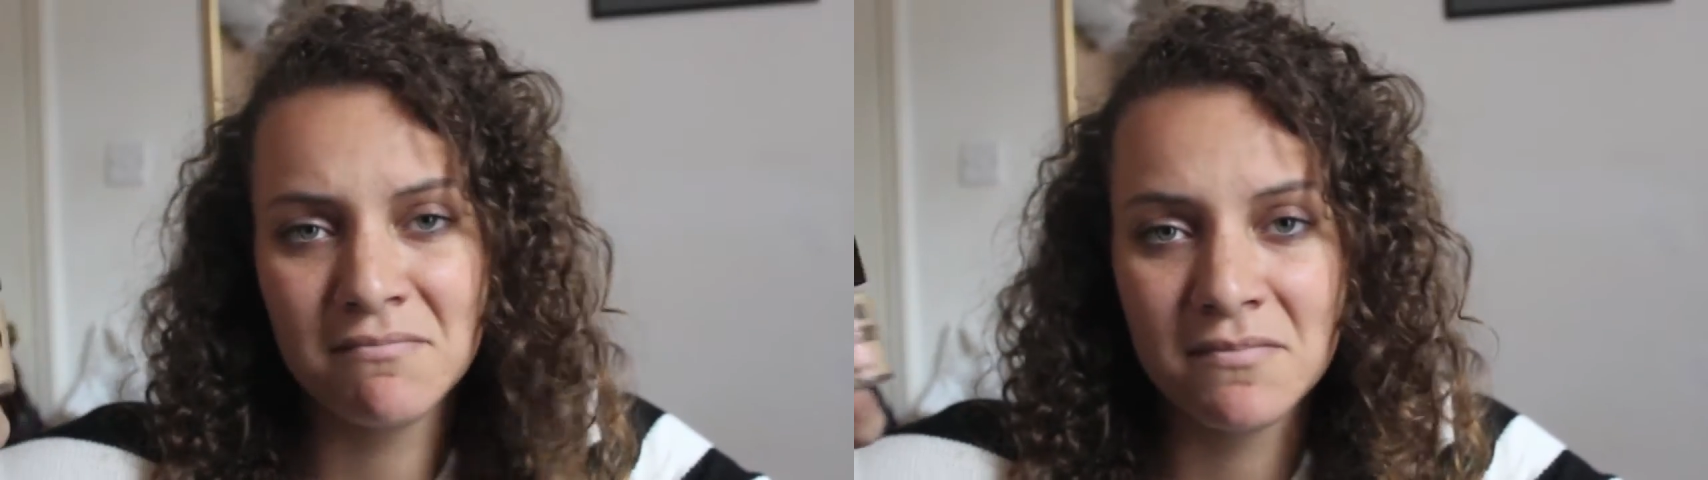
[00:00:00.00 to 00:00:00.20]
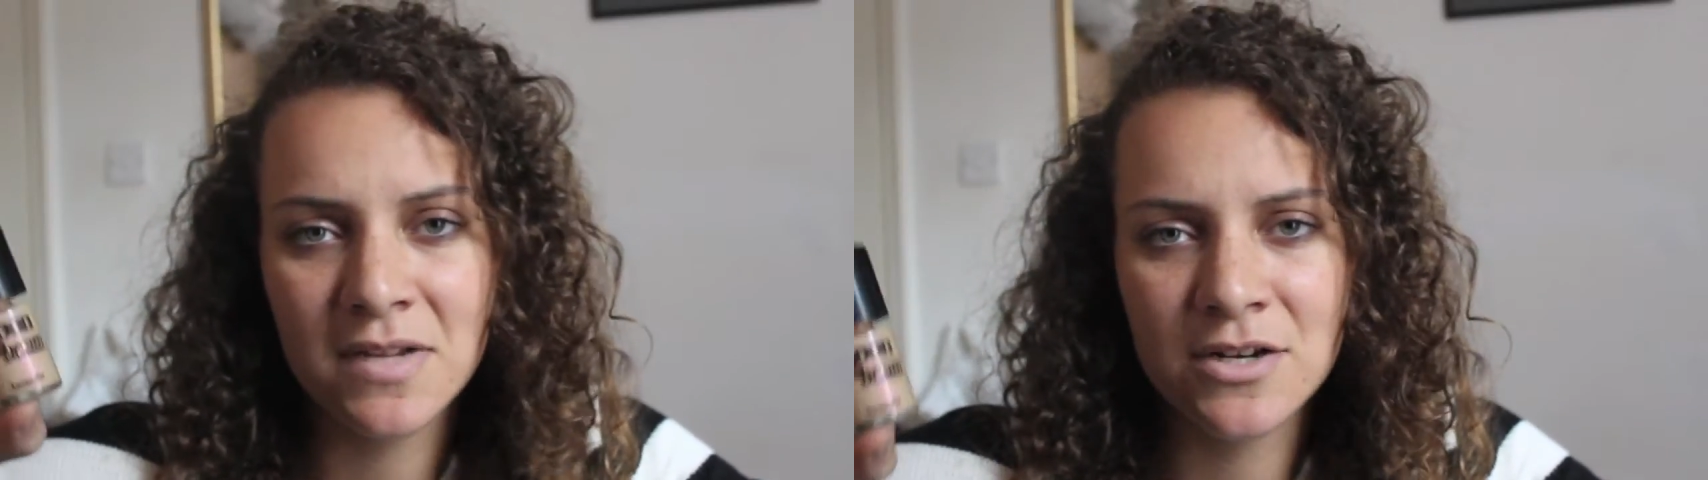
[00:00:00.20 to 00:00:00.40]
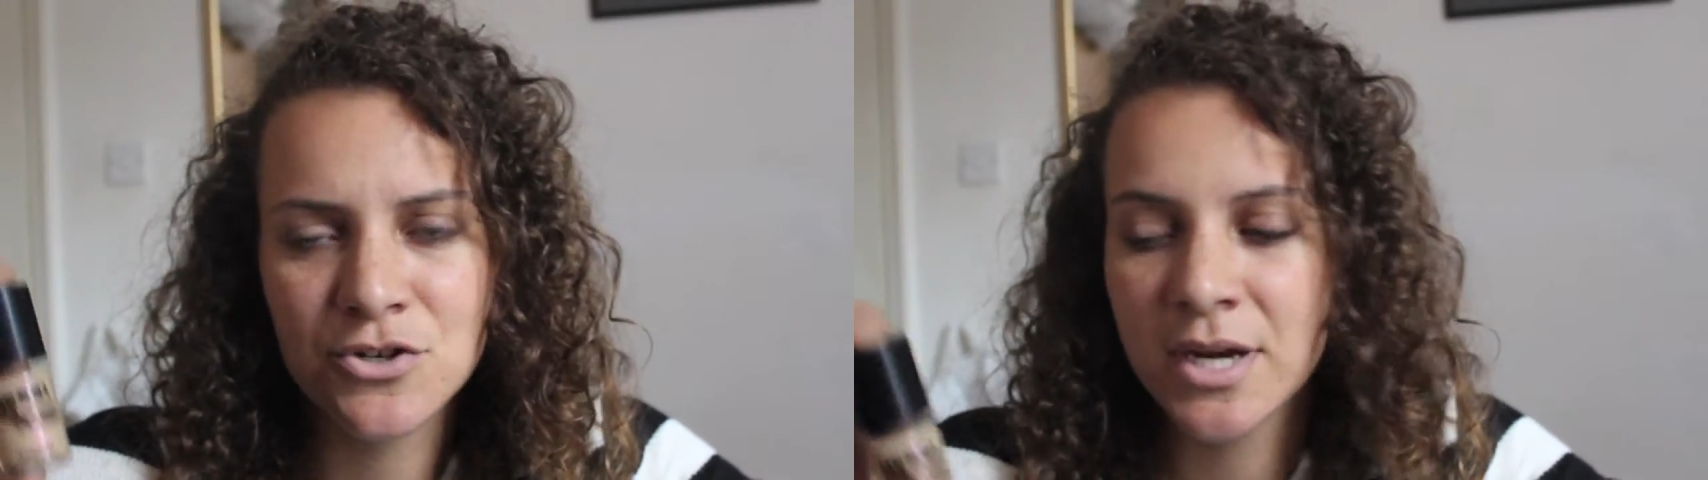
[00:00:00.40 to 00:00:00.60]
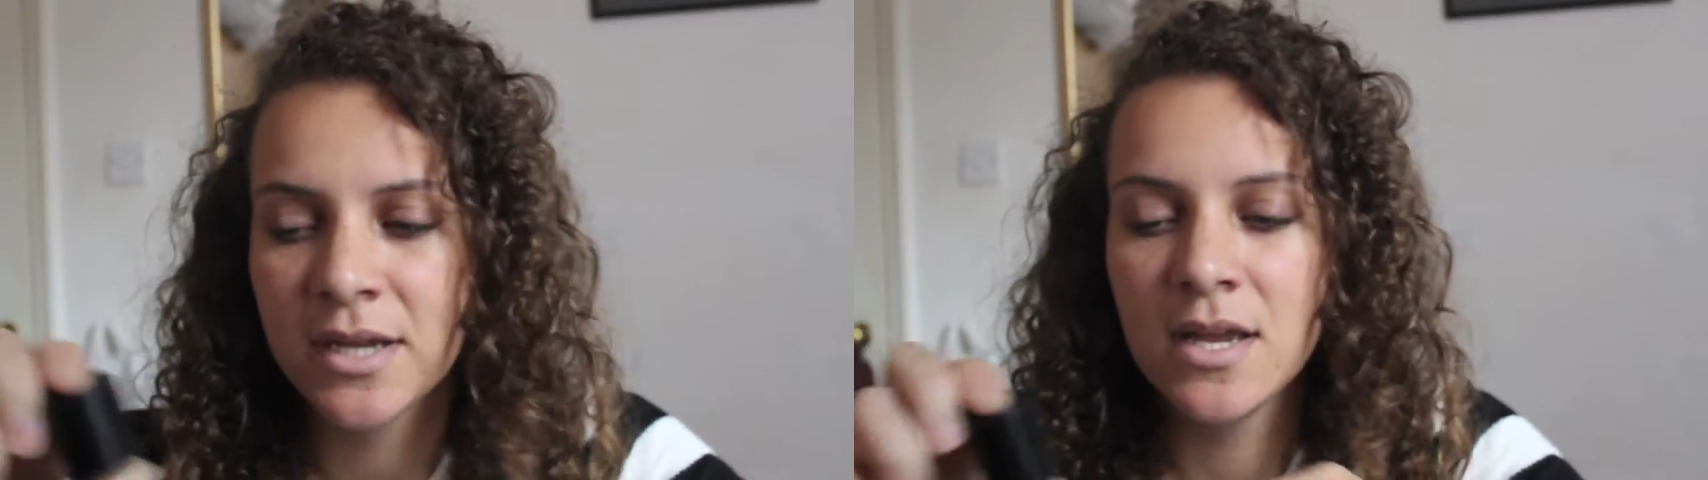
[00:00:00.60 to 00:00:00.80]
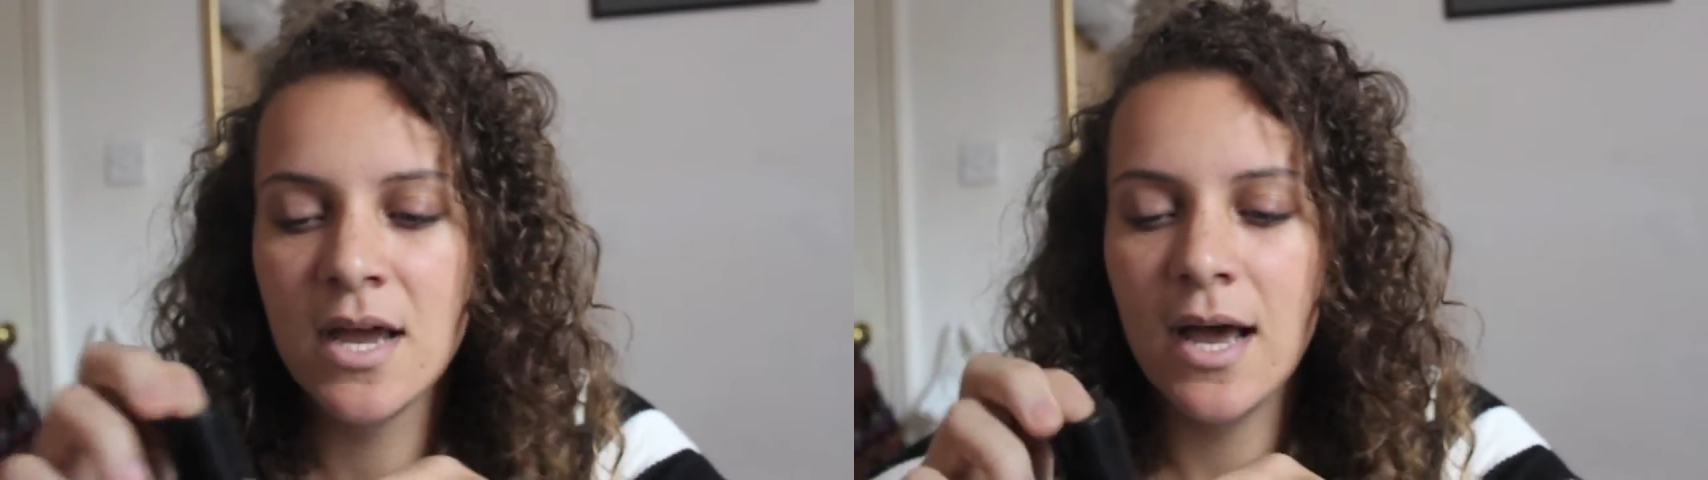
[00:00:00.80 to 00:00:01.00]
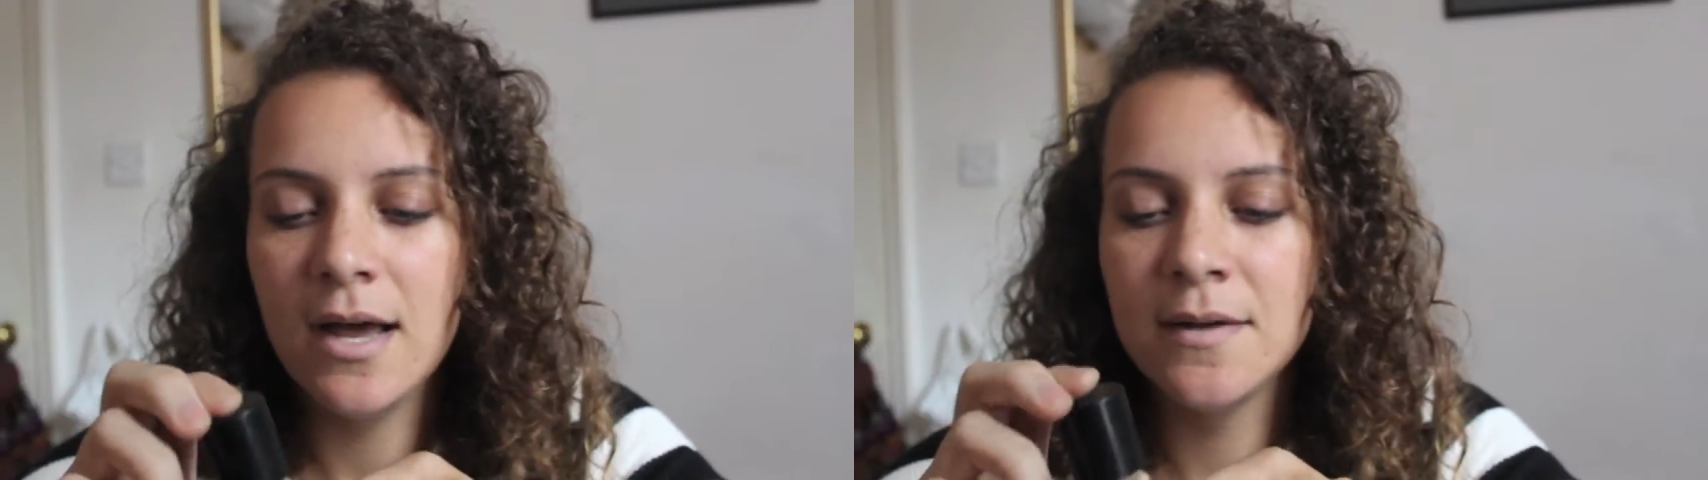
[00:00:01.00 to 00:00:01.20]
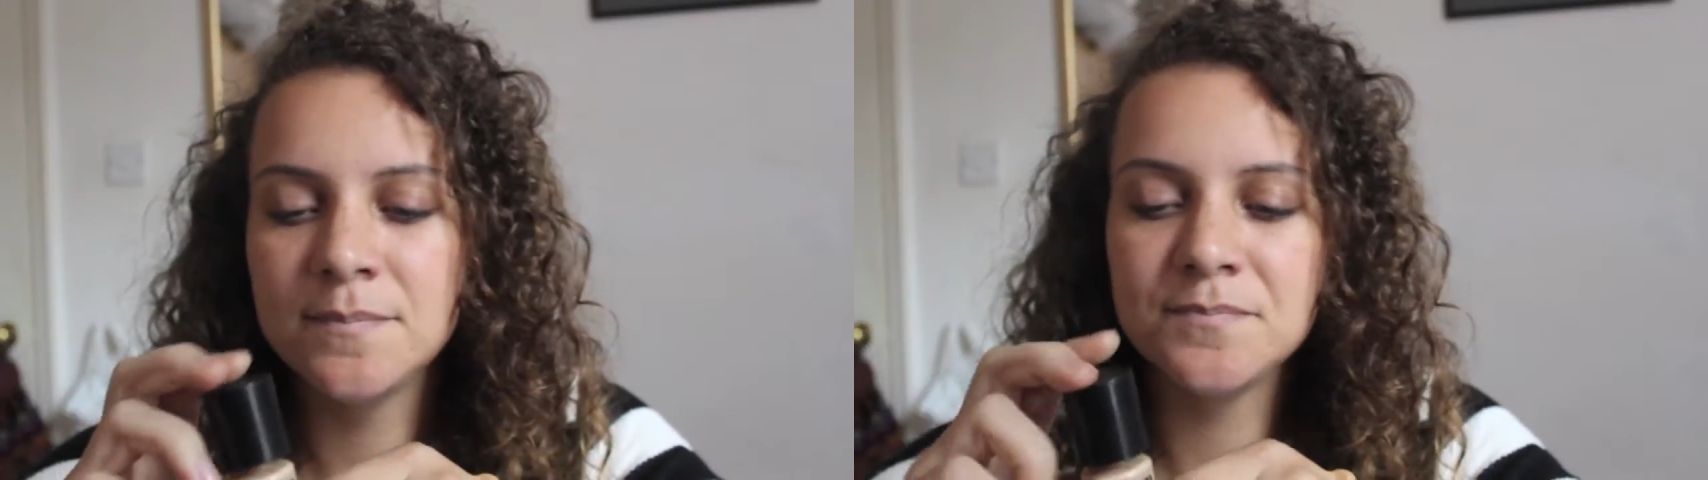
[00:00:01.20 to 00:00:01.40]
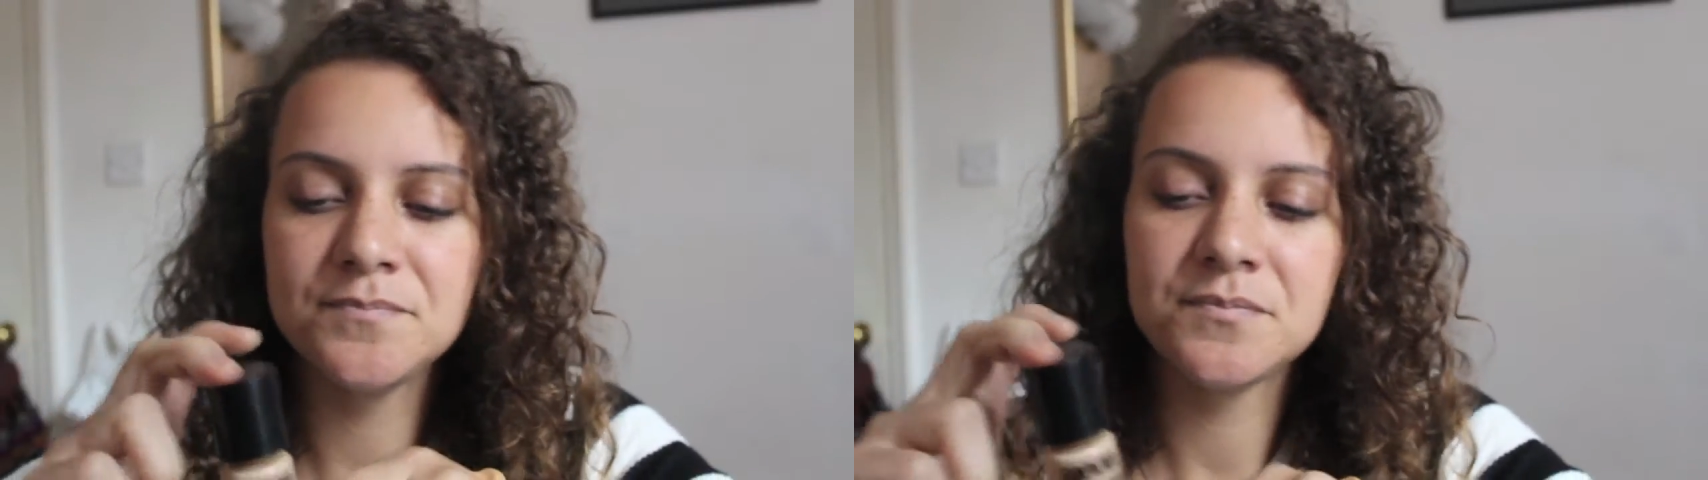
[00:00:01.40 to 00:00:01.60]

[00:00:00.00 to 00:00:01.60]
Not a trick. Um,